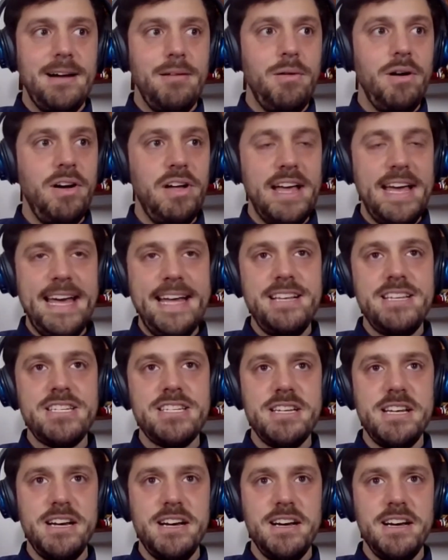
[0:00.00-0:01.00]
Well,
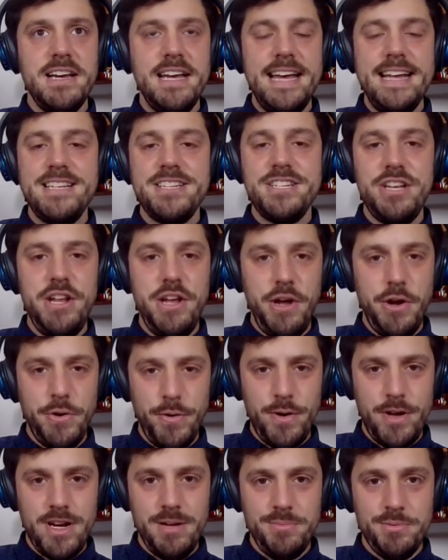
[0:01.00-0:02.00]
it's uh, it's an
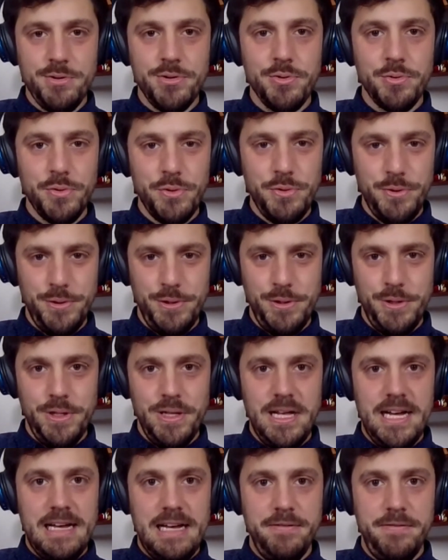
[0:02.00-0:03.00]
incredible
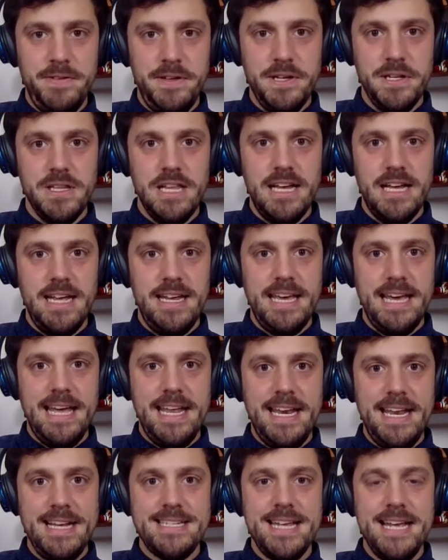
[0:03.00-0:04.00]
rule, I feel like,
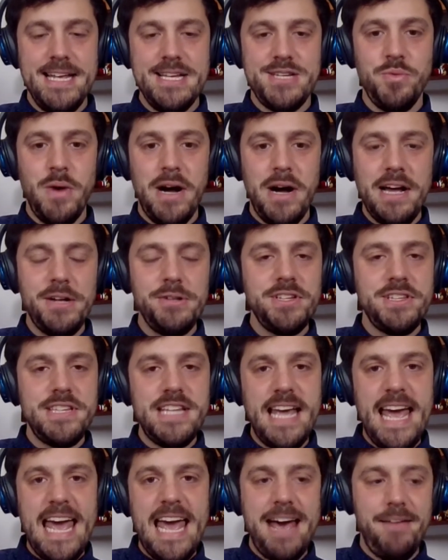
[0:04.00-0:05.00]
and it's it's wild
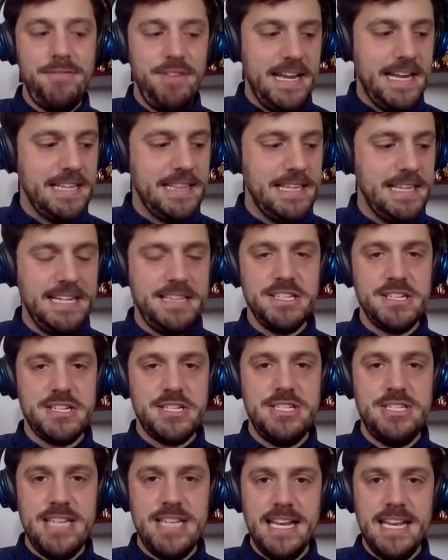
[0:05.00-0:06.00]
that they have it at like the
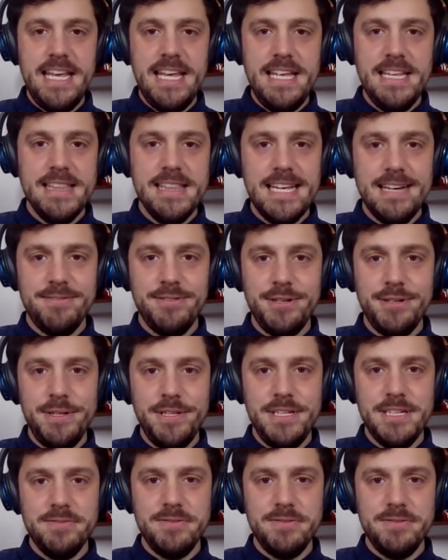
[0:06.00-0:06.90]
city level